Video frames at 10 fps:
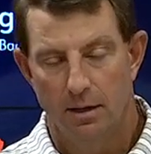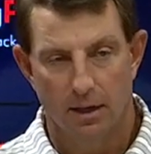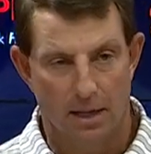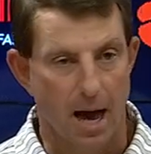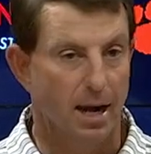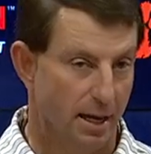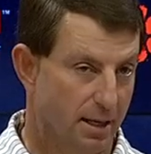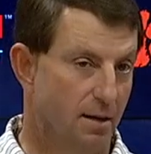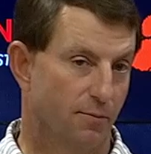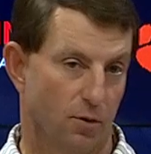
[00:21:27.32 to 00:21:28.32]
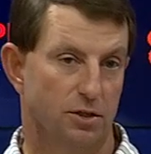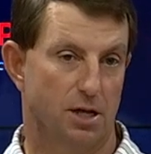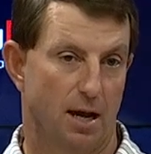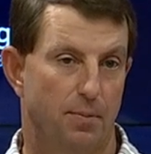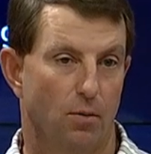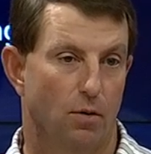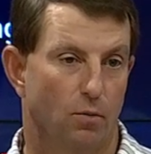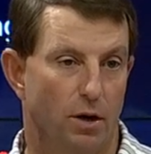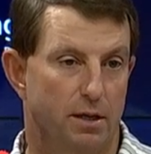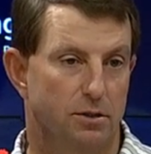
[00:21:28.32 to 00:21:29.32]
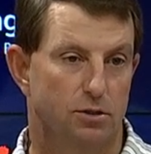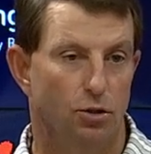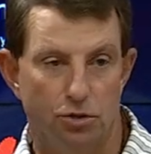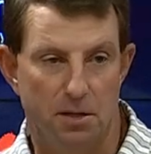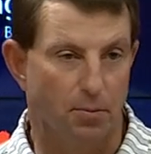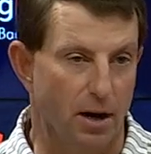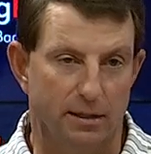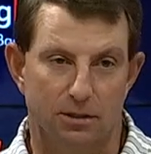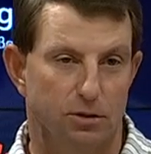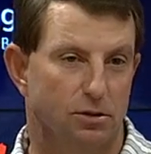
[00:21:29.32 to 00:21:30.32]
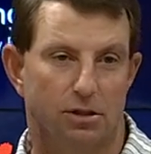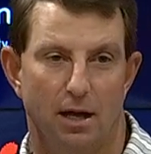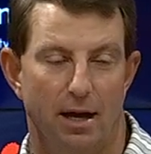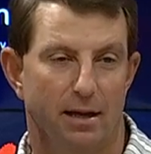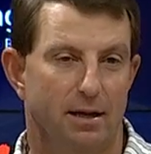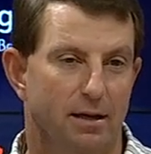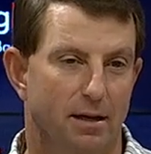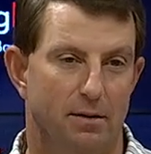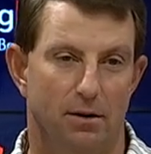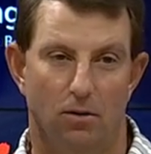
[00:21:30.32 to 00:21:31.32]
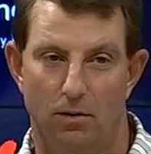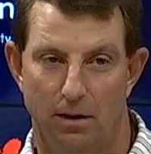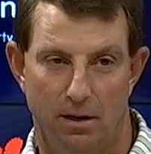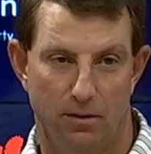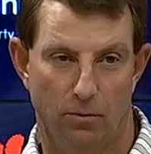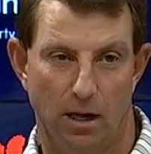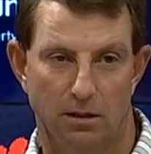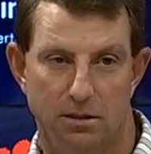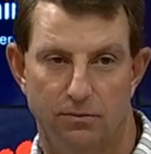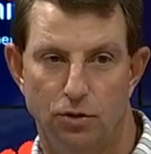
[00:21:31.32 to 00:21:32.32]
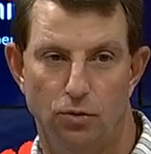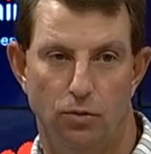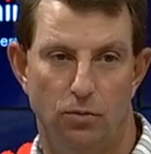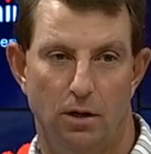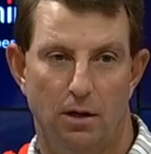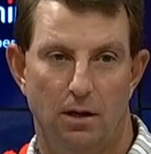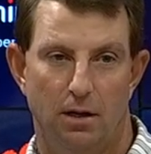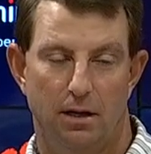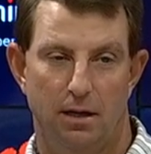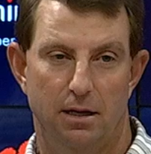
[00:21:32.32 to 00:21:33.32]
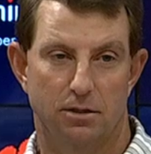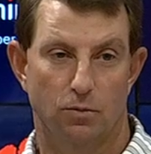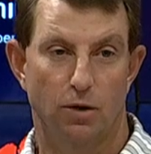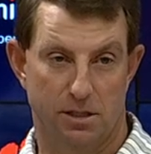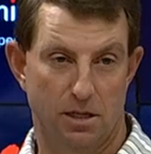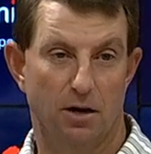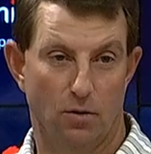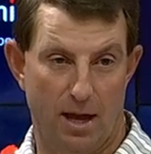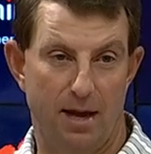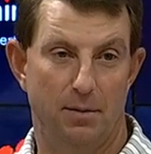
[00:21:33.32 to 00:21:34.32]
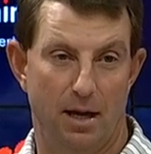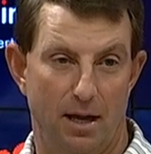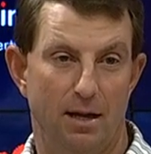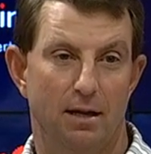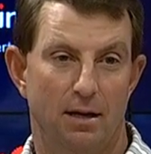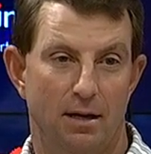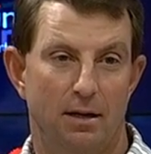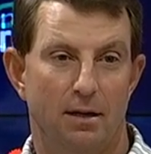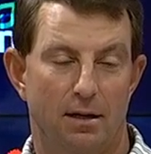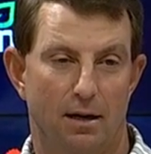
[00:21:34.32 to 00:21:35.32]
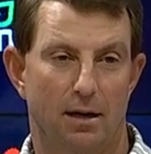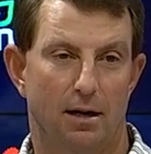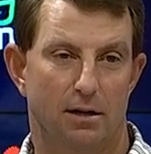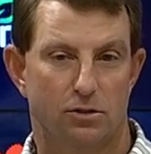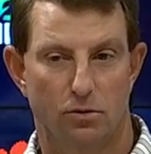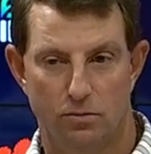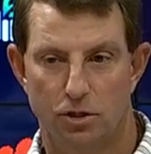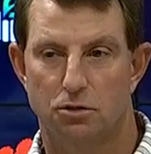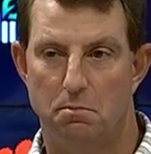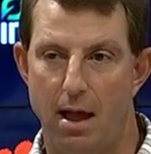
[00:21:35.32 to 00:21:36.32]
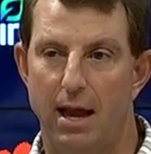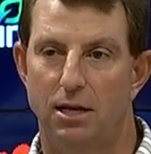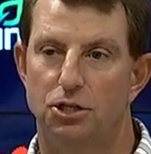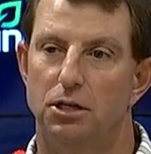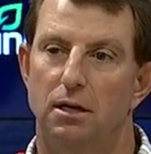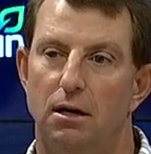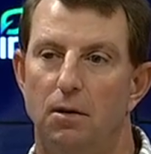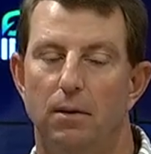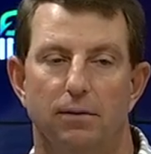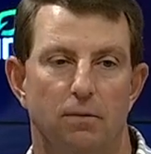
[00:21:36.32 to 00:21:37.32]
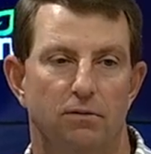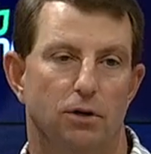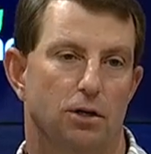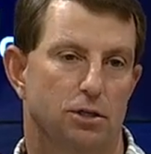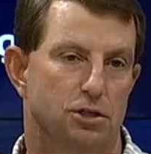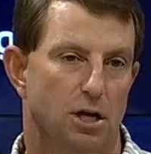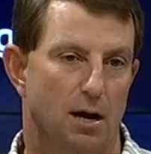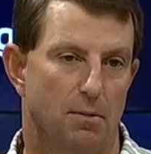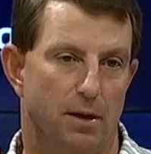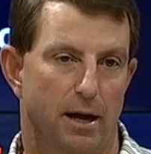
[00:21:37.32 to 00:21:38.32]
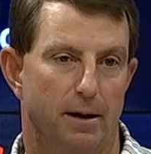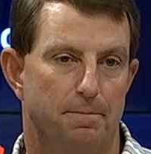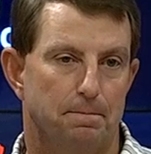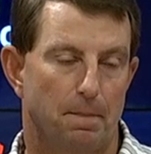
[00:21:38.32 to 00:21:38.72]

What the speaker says: a guy like him, for example, on what his Tuesday practice looks like, you know, in relative to his what he's done on game day. So just managing him, I think we've done a good job with that.